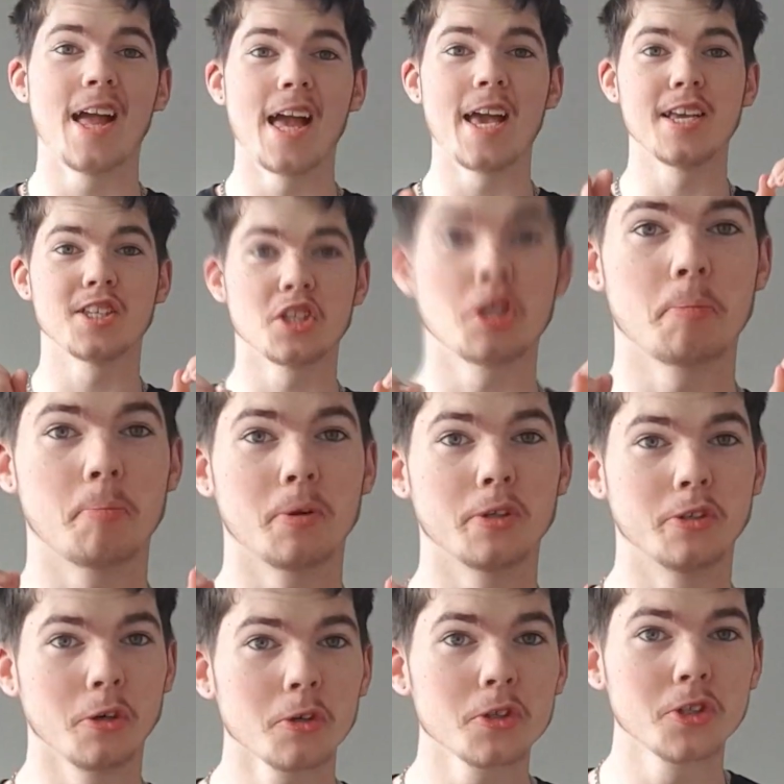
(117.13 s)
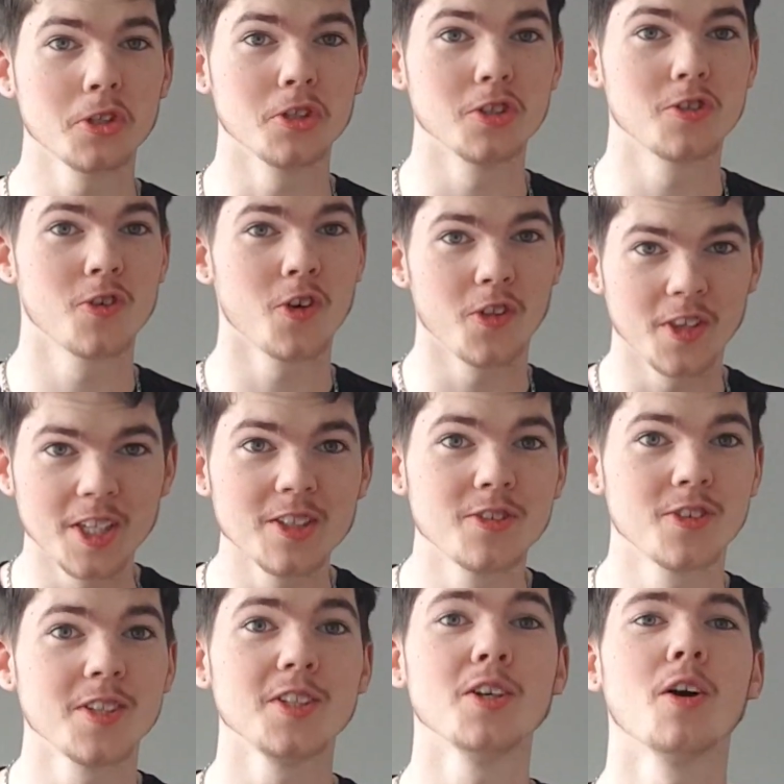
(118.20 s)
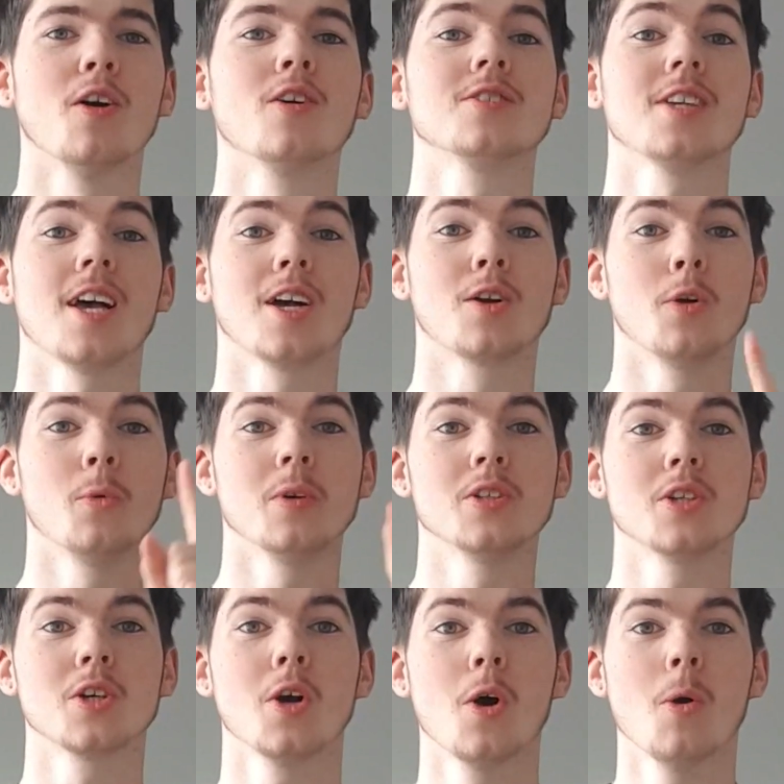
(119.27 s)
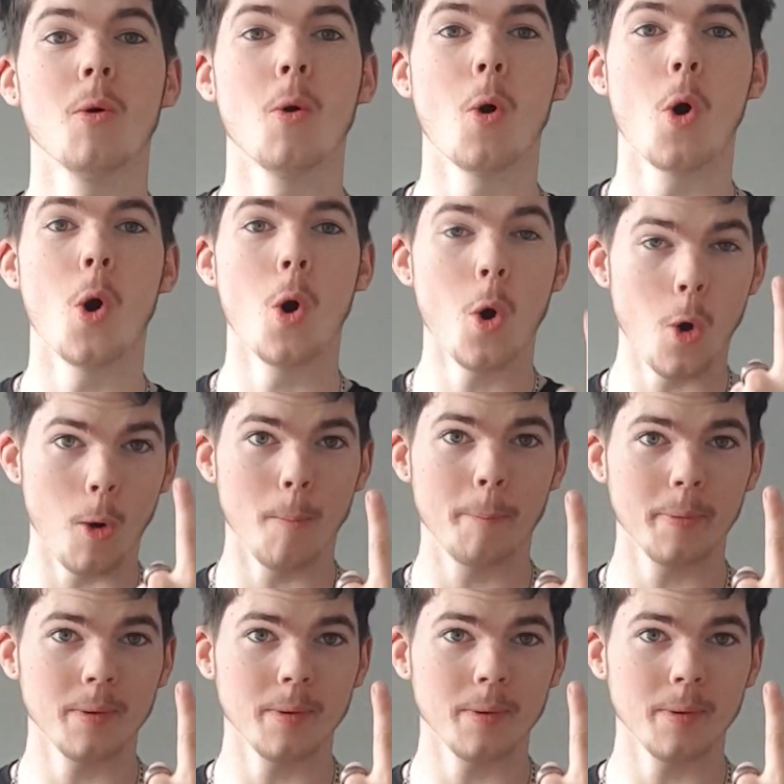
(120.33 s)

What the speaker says: is that the productions for these videos are going to go up.